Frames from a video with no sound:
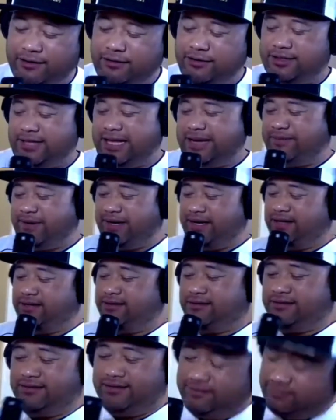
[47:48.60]
Uce Libre.
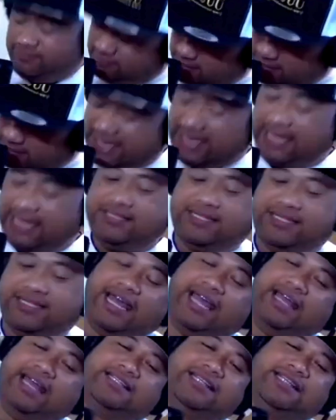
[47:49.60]
Ace
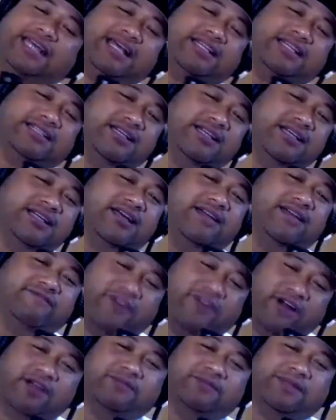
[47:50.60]
has
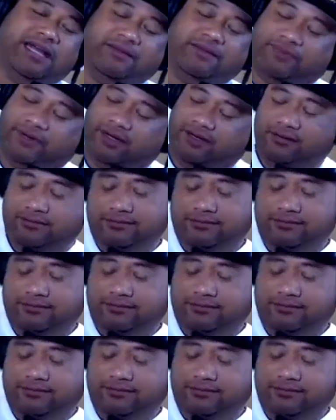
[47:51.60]
confirmed that, bro.